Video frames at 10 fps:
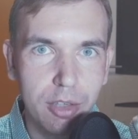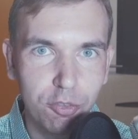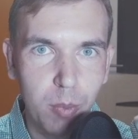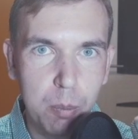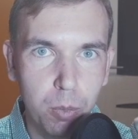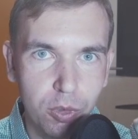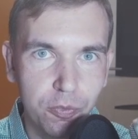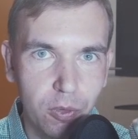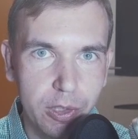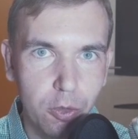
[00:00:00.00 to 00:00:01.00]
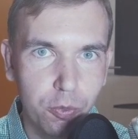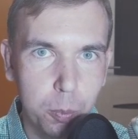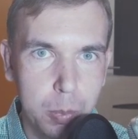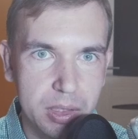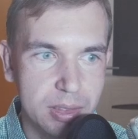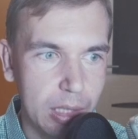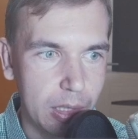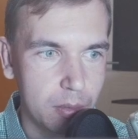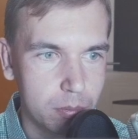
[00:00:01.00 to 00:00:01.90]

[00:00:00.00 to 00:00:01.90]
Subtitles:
of my portfolio per se.